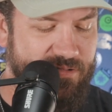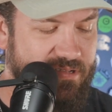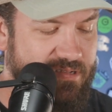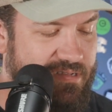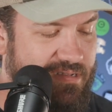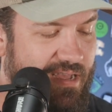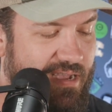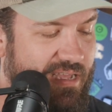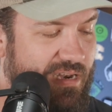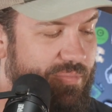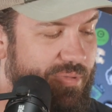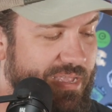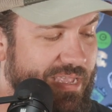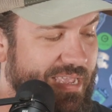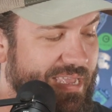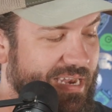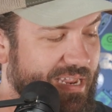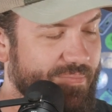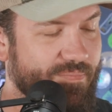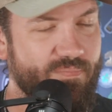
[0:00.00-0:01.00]
it's not going to be
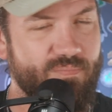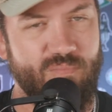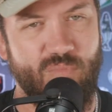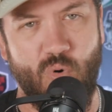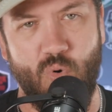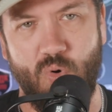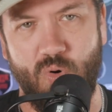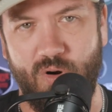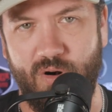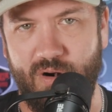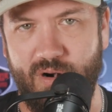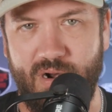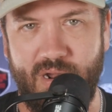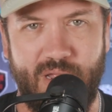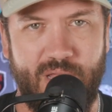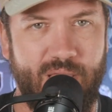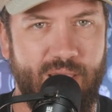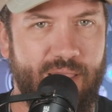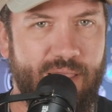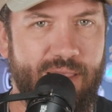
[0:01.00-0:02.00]
any more
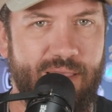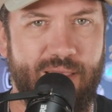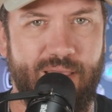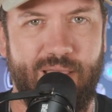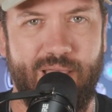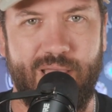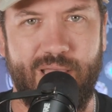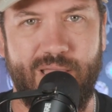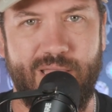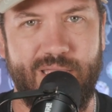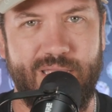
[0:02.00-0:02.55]
uh,